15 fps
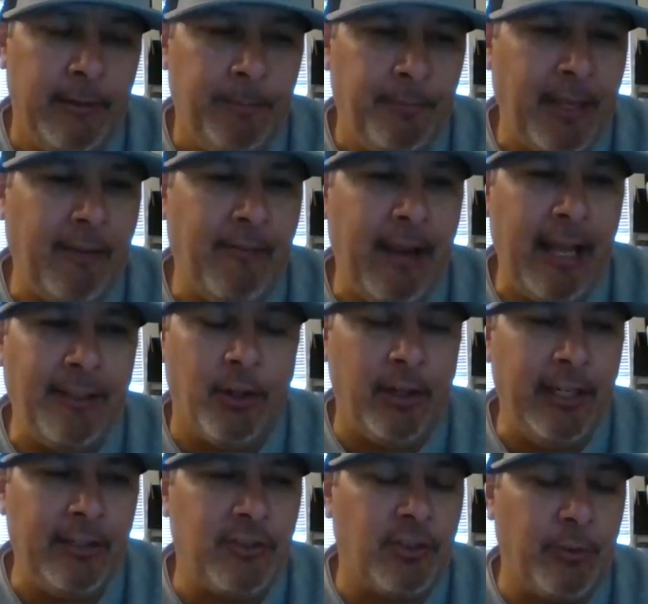they've had their
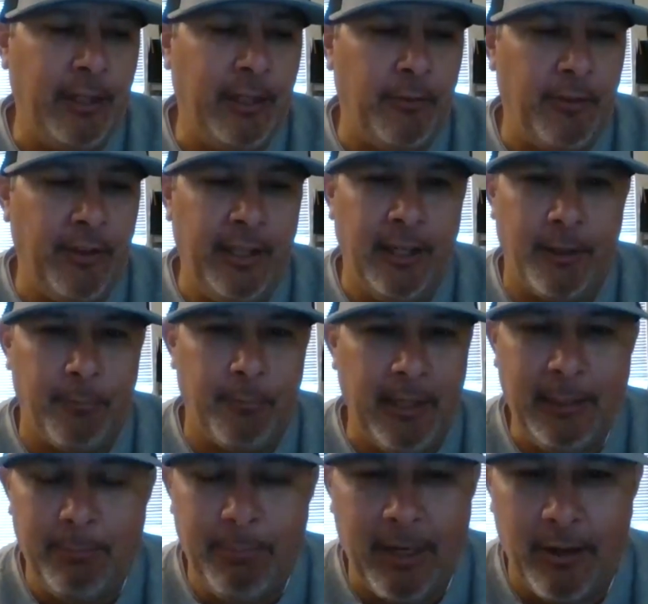history over the year
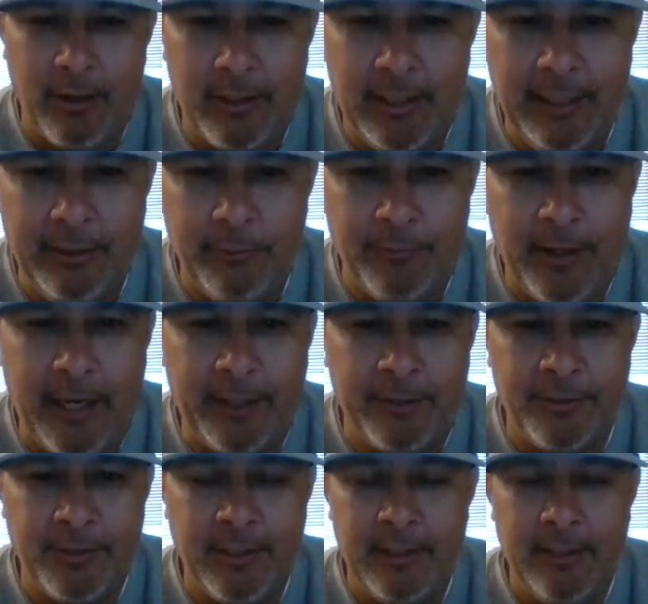playing Paraclete in
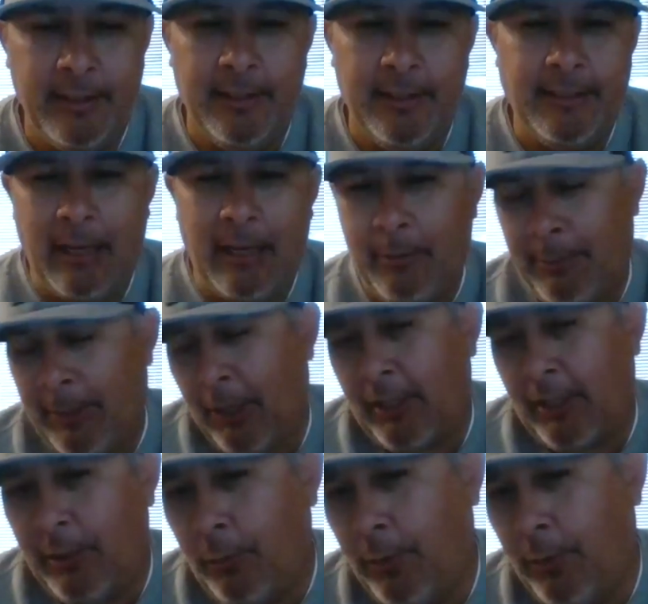finals. Not when Paraclete